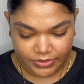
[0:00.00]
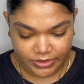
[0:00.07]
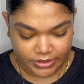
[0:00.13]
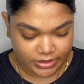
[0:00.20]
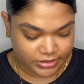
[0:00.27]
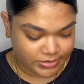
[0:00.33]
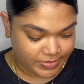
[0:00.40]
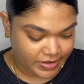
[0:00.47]

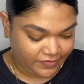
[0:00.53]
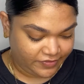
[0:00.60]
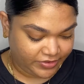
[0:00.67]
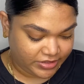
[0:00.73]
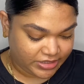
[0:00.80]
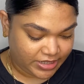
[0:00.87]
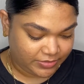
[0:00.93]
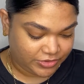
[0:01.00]
It's my first
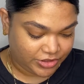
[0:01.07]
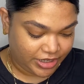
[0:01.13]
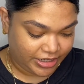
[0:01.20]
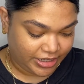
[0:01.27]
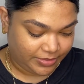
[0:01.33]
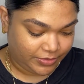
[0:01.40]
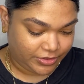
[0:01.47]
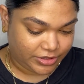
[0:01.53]
time trying that
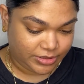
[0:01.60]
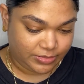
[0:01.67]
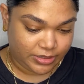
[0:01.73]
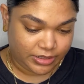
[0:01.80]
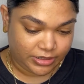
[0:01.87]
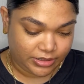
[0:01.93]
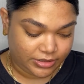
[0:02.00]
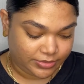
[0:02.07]
beauty
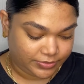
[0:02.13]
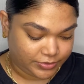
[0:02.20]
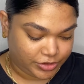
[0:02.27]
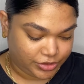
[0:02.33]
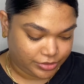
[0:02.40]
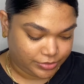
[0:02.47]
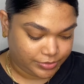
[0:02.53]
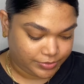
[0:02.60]
blender
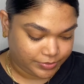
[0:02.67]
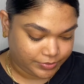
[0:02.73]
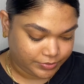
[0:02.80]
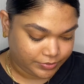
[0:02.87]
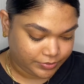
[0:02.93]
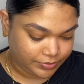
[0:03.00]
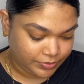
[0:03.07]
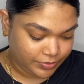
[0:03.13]
too.
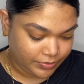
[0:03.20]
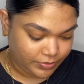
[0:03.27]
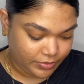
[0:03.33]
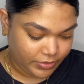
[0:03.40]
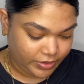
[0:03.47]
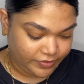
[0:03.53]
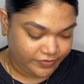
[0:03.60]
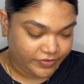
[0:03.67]

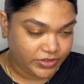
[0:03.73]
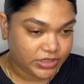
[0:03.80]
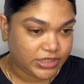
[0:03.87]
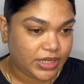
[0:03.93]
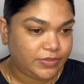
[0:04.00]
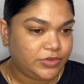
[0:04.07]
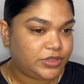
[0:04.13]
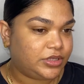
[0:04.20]
First time
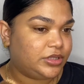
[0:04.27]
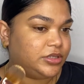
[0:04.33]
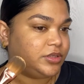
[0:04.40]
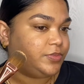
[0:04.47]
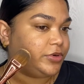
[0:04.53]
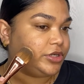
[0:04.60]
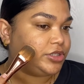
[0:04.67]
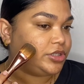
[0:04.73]
using this
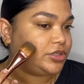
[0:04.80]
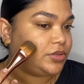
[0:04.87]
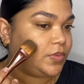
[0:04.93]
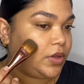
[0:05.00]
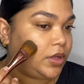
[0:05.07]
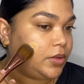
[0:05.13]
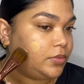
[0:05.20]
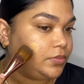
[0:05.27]
brush as
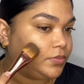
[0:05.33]
well.